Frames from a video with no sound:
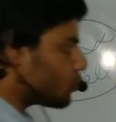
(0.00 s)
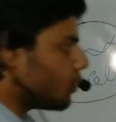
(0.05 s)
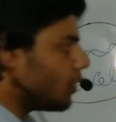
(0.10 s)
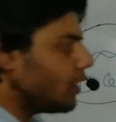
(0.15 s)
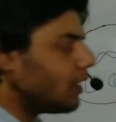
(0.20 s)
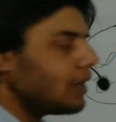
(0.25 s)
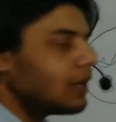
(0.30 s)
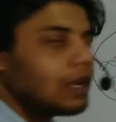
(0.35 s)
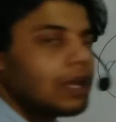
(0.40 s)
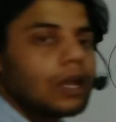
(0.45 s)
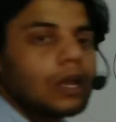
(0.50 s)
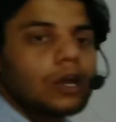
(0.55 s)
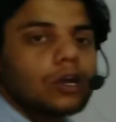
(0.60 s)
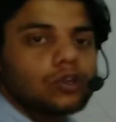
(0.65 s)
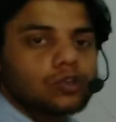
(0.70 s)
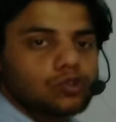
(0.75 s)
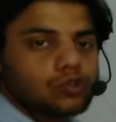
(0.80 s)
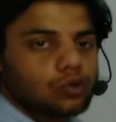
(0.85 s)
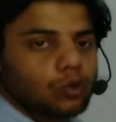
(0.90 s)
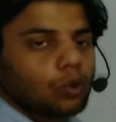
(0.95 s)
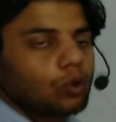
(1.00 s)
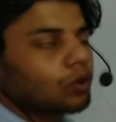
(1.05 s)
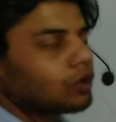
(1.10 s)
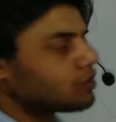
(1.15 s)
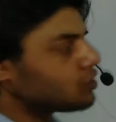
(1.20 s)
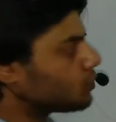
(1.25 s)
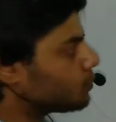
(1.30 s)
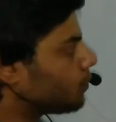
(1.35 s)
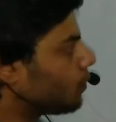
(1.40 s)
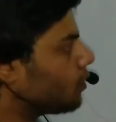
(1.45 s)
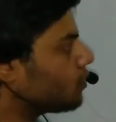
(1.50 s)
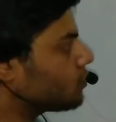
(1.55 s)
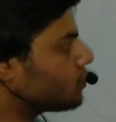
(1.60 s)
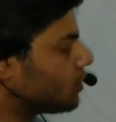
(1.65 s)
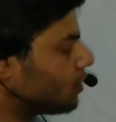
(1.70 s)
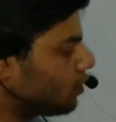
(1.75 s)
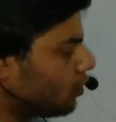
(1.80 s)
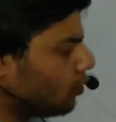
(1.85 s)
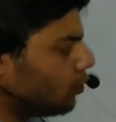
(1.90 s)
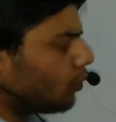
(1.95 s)
will show response.
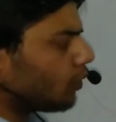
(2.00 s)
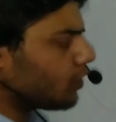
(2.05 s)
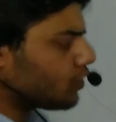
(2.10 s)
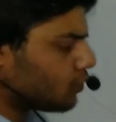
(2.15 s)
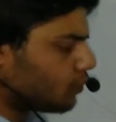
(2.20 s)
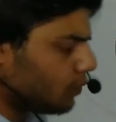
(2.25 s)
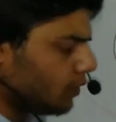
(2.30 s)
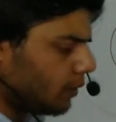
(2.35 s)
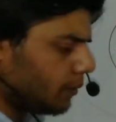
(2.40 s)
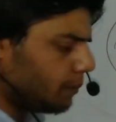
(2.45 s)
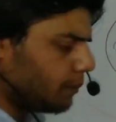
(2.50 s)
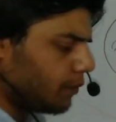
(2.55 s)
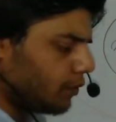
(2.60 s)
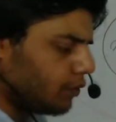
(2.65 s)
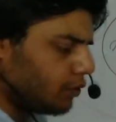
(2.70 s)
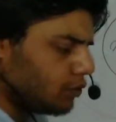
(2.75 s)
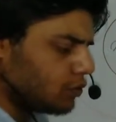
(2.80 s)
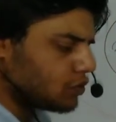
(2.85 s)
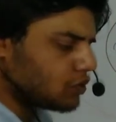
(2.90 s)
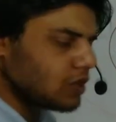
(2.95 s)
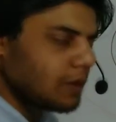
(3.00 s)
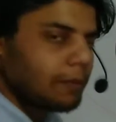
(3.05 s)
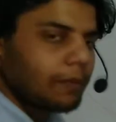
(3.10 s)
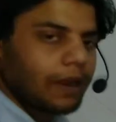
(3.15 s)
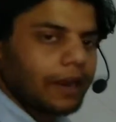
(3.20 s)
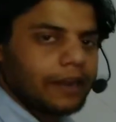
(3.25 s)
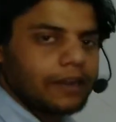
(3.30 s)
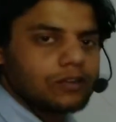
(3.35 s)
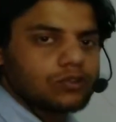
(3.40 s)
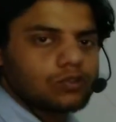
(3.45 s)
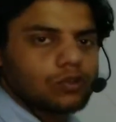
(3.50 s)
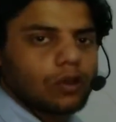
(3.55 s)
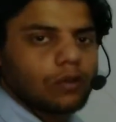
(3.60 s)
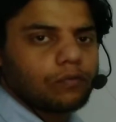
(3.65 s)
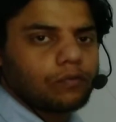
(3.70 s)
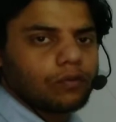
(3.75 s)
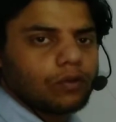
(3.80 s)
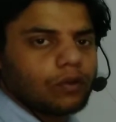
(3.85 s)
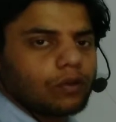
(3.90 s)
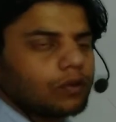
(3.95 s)
The nucleus will produce some kinds
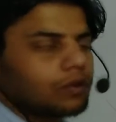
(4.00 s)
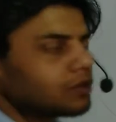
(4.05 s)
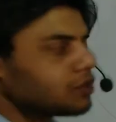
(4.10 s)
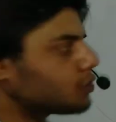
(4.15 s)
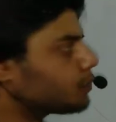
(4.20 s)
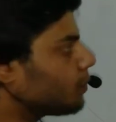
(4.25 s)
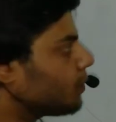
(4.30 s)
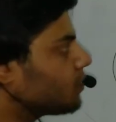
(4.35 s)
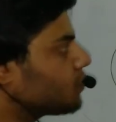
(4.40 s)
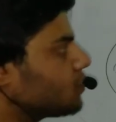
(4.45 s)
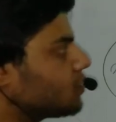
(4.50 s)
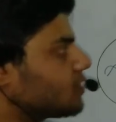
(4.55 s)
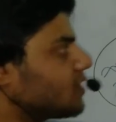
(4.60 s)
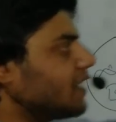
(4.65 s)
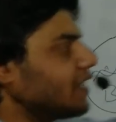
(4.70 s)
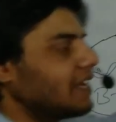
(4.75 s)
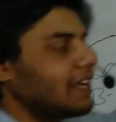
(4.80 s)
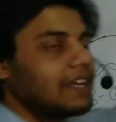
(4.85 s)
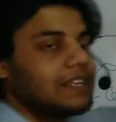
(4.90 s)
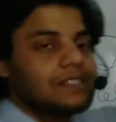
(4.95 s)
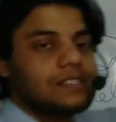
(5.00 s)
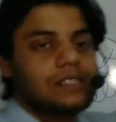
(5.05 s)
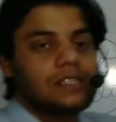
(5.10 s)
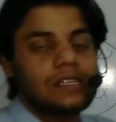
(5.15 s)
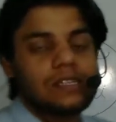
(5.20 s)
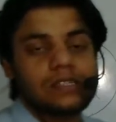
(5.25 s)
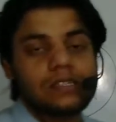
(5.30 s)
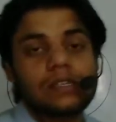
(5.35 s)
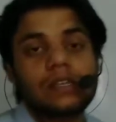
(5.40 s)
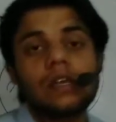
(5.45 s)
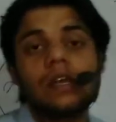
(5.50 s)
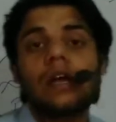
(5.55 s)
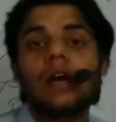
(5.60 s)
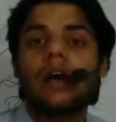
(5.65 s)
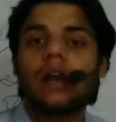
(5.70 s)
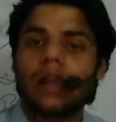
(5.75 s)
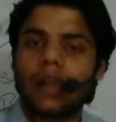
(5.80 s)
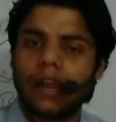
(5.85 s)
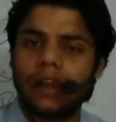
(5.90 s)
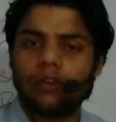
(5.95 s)
of responses against this
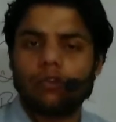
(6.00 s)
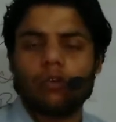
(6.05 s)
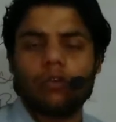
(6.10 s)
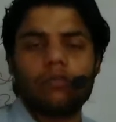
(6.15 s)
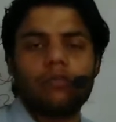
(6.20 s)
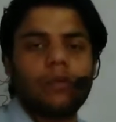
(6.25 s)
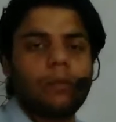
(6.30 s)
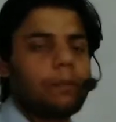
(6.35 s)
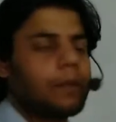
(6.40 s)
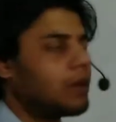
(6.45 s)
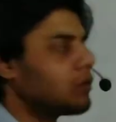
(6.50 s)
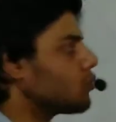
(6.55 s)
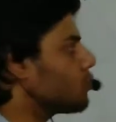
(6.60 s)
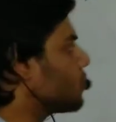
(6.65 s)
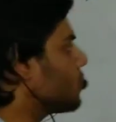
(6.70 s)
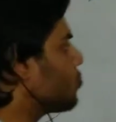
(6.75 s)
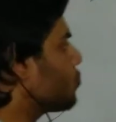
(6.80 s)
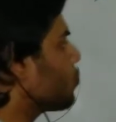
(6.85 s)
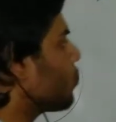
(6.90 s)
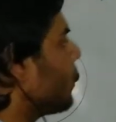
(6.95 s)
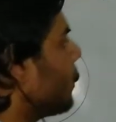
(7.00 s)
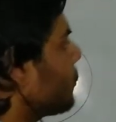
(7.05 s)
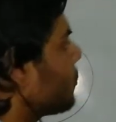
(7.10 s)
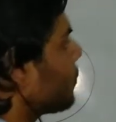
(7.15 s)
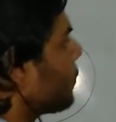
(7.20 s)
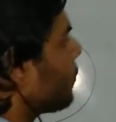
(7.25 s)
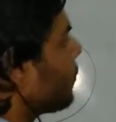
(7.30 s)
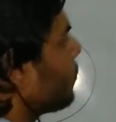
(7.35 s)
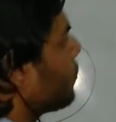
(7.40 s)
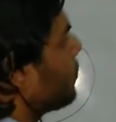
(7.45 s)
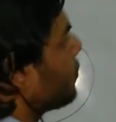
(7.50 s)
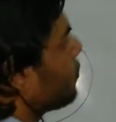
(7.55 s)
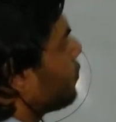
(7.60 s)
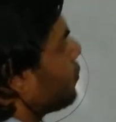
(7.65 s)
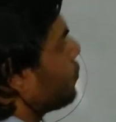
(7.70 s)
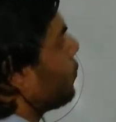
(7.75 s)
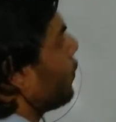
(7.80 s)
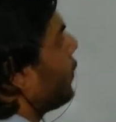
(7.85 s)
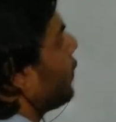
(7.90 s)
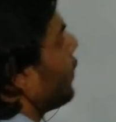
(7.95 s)
kind of pathogen. So let's suppose this
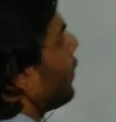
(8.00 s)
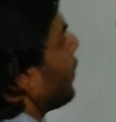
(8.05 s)
is a